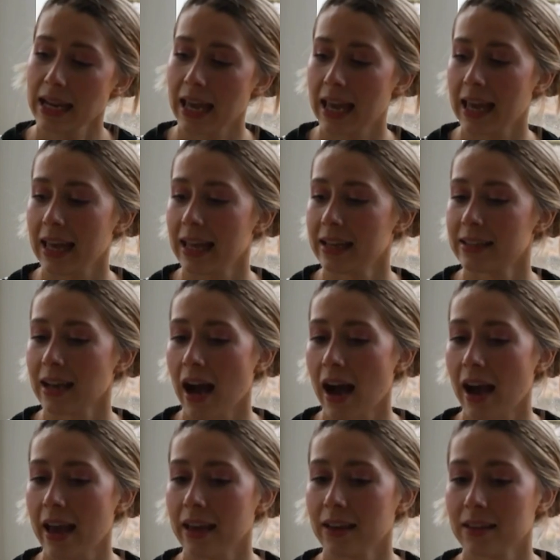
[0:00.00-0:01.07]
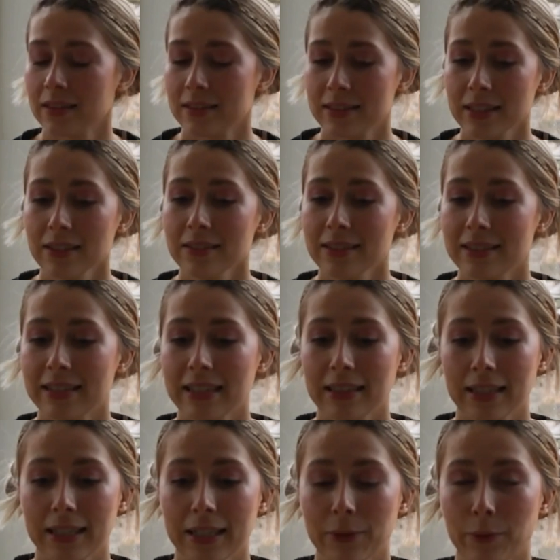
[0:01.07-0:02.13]
and I still
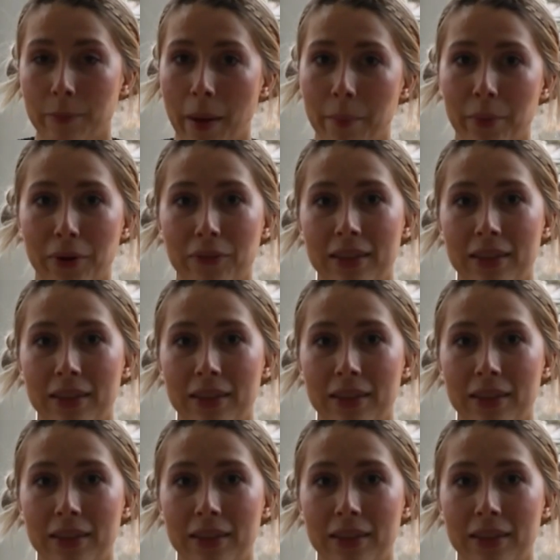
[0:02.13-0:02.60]
distinctly remember